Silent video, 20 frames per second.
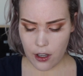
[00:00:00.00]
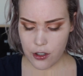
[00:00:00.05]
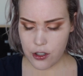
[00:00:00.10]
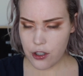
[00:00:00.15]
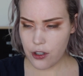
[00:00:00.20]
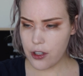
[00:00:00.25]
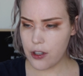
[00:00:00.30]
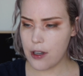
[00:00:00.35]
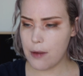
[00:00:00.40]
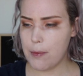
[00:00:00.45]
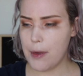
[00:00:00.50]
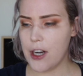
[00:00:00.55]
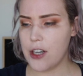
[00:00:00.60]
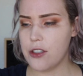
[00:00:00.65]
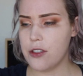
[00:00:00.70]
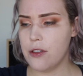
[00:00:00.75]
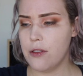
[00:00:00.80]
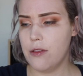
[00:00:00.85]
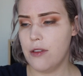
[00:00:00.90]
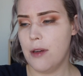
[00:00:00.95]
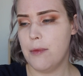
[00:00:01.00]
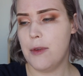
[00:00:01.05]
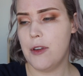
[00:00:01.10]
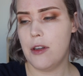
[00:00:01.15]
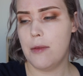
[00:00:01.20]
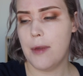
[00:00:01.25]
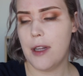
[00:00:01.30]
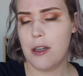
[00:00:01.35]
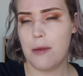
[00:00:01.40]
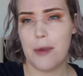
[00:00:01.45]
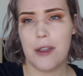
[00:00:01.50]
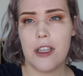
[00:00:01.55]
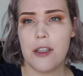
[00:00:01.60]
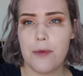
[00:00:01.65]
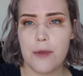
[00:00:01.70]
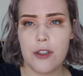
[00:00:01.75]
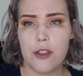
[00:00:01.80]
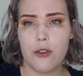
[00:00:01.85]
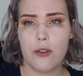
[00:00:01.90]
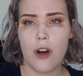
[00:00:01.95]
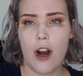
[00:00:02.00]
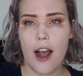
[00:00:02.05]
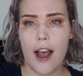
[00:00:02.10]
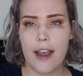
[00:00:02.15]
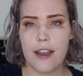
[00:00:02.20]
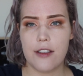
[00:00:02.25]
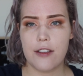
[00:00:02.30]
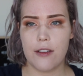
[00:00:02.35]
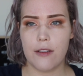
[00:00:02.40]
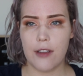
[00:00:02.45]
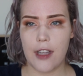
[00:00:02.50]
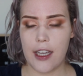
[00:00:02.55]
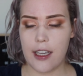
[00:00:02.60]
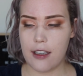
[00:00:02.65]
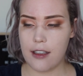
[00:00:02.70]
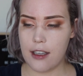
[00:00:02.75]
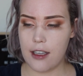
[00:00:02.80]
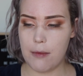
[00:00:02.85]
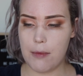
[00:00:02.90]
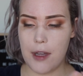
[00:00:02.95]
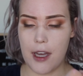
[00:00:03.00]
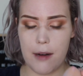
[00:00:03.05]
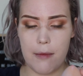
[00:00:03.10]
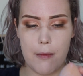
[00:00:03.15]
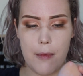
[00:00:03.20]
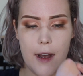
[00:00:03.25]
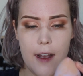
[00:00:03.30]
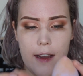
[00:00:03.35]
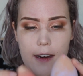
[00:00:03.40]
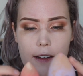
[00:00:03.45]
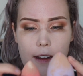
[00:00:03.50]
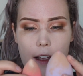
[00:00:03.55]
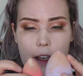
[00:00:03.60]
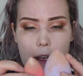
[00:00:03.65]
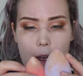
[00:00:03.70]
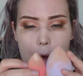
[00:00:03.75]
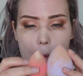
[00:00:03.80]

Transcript: I'll show you compared to a beauty blender, but this one's dry, so like keep that in mind.